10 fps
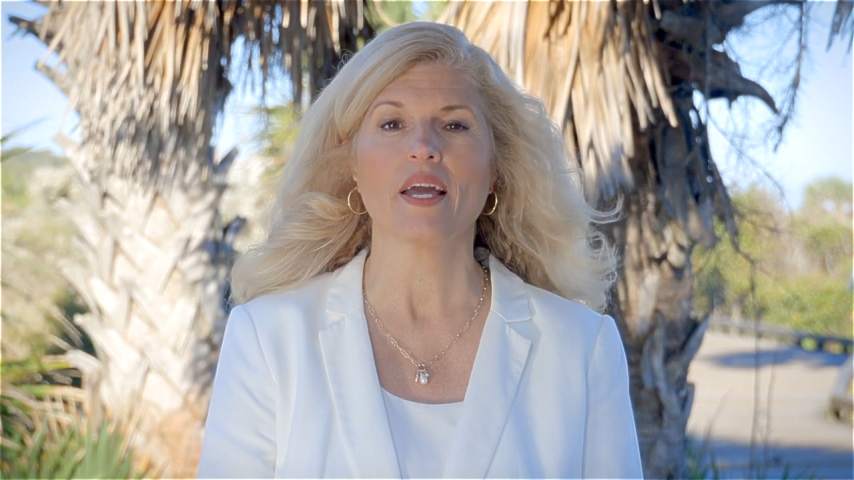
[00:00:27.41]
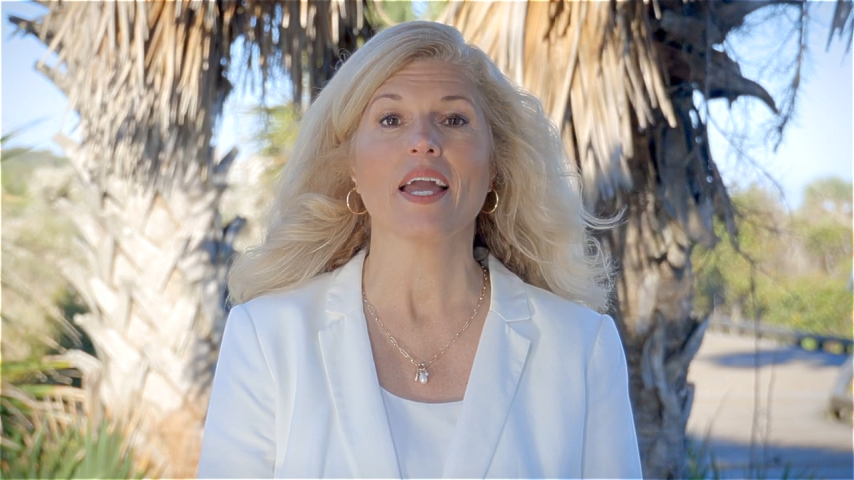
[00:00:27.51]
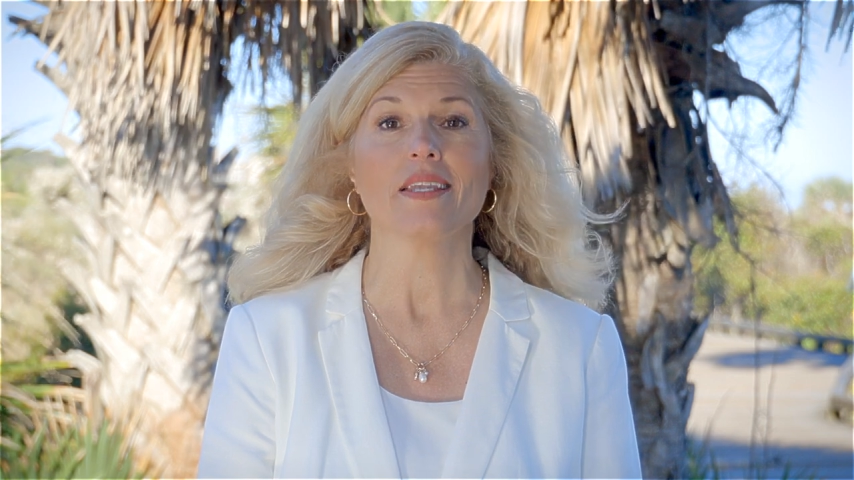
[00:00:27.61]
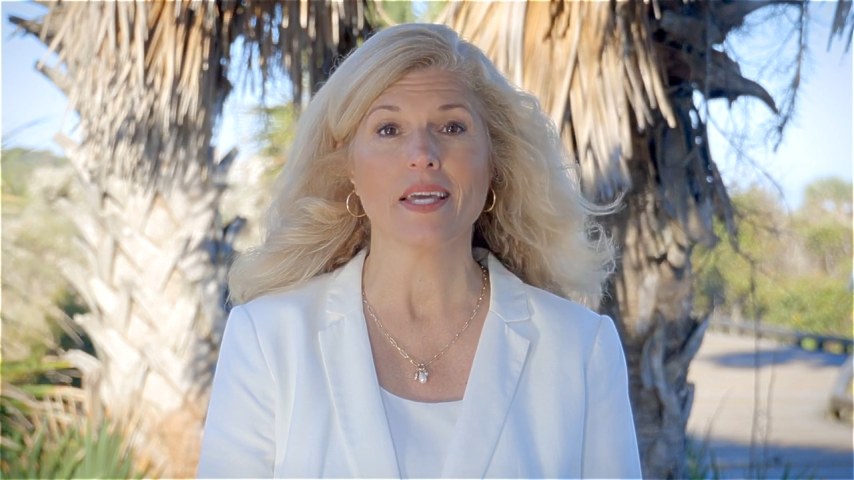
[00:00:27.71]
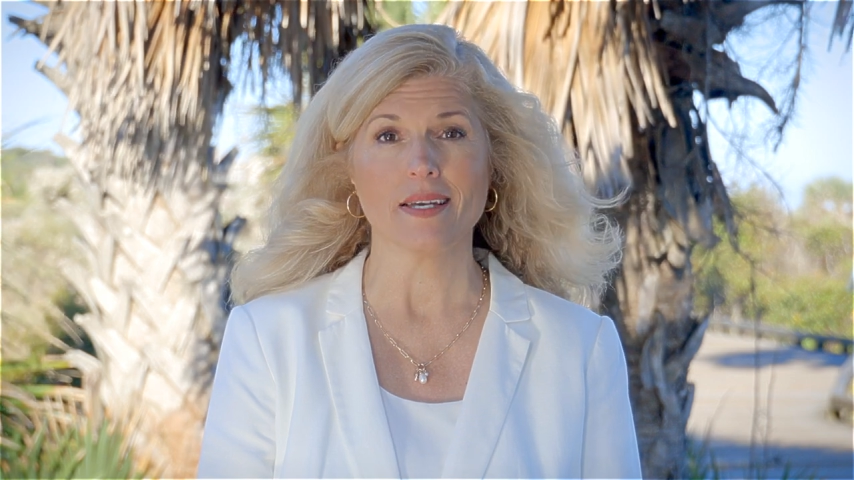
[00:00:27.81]

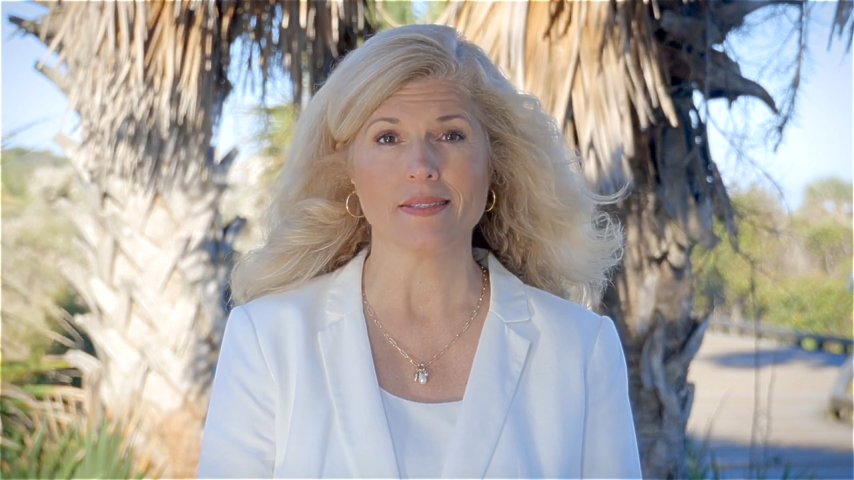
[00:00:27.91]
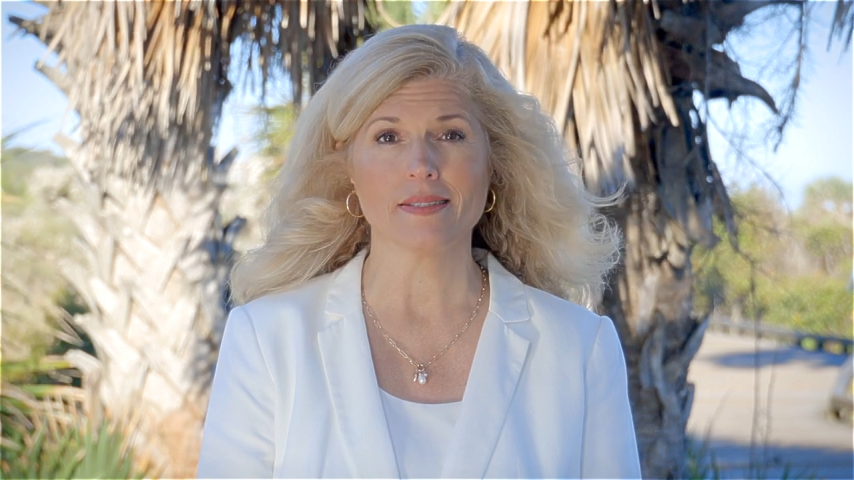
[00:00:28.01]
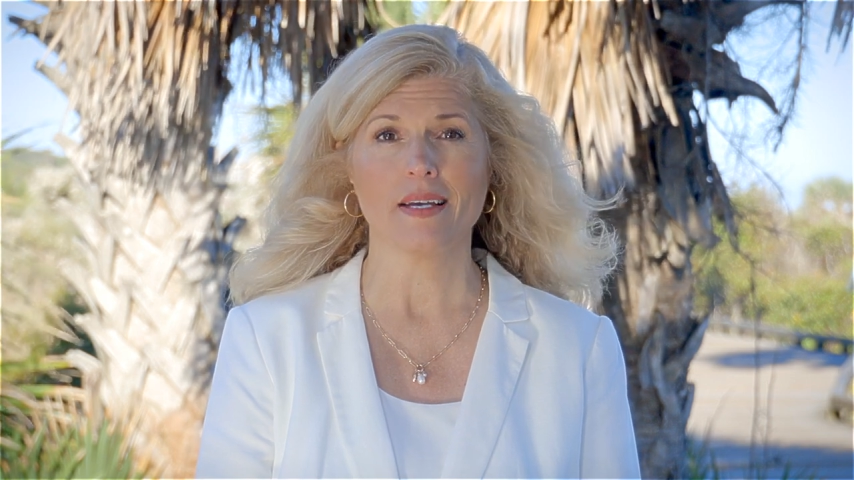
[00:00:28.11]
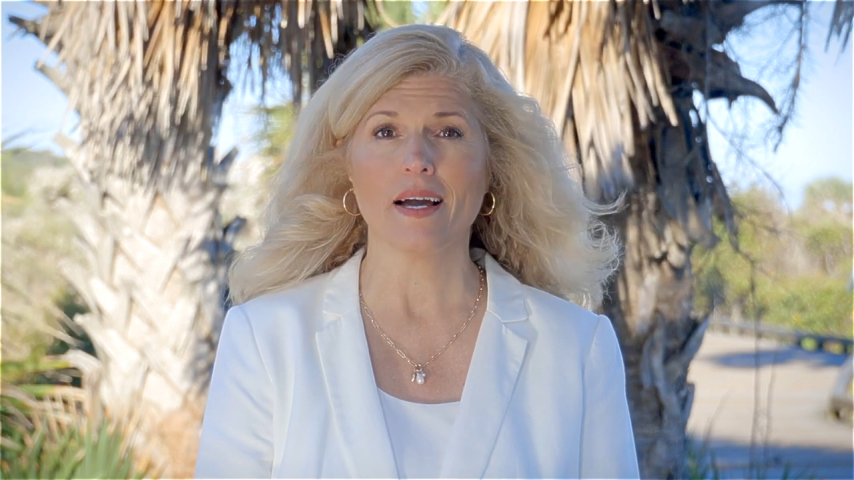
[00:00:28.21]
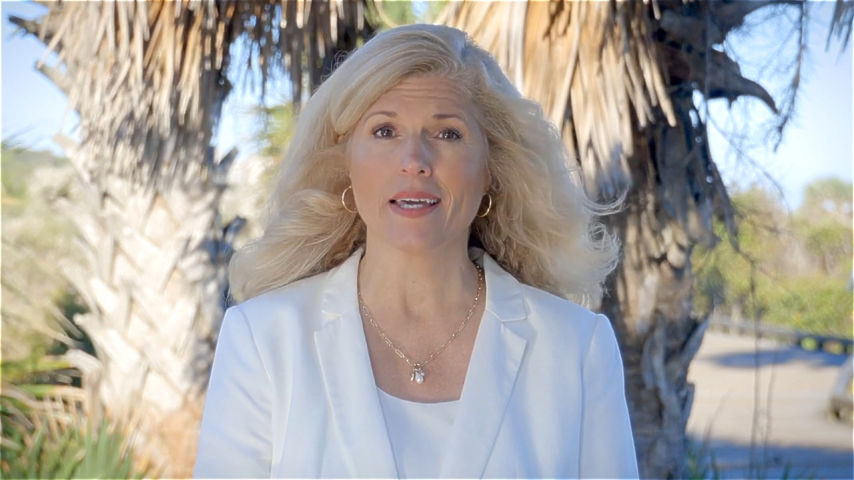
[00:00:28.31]
And
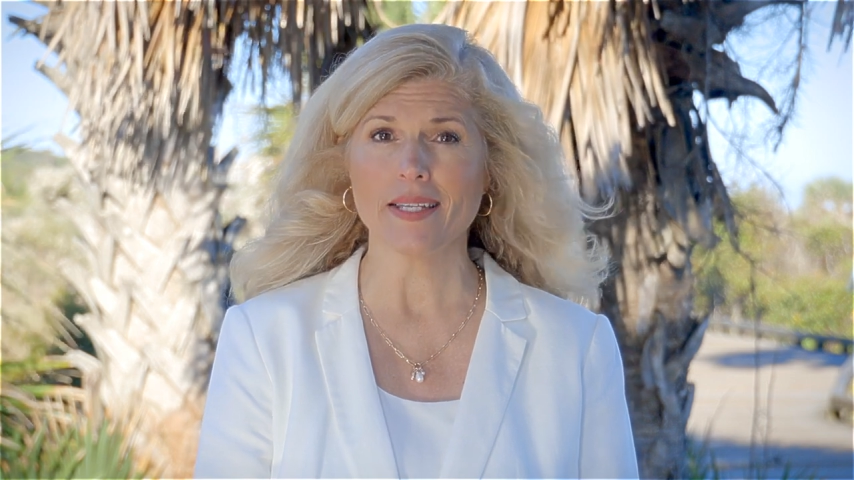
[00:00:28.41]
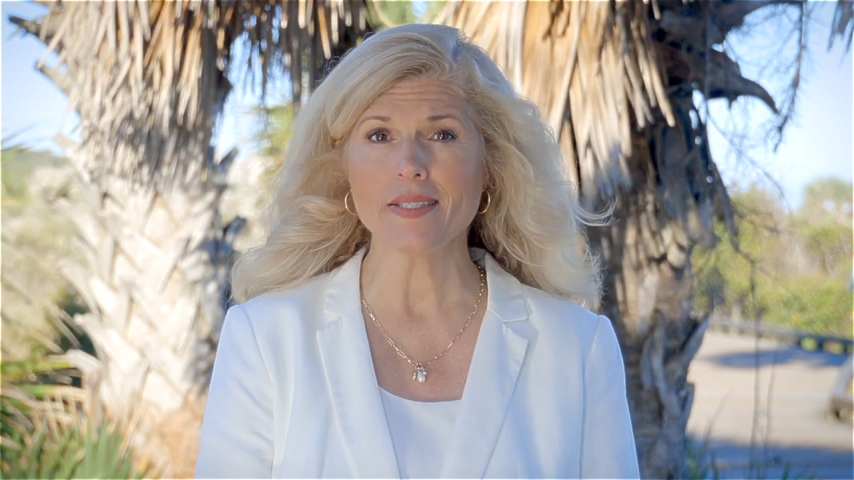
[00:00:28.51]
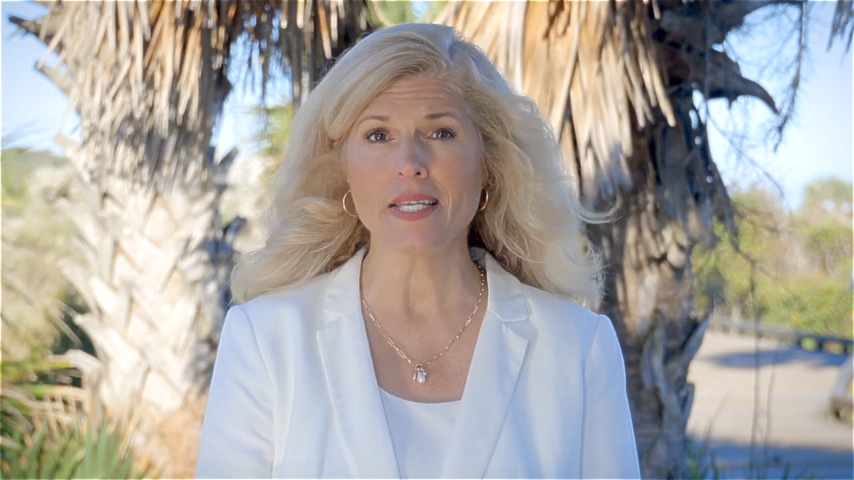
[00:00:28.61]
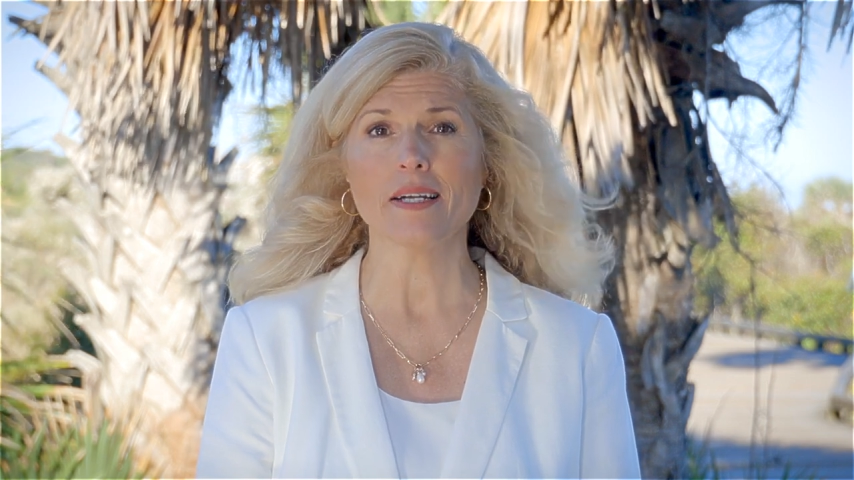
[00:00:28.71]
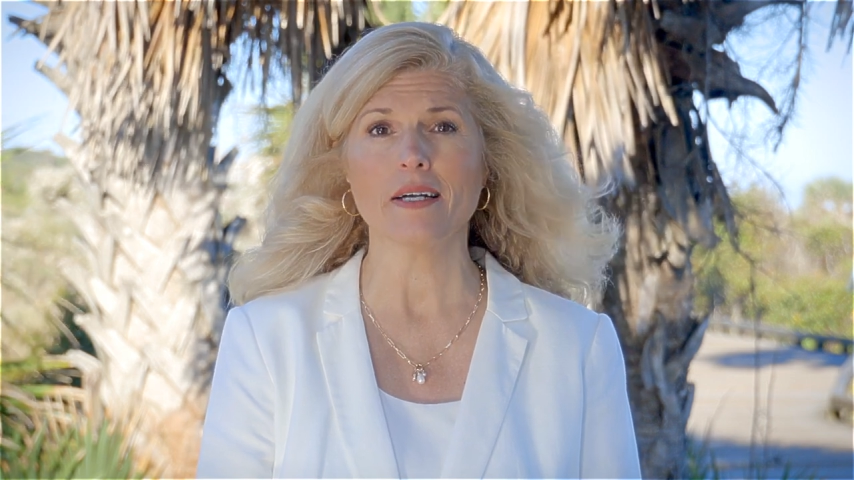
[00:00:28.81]
yes, against the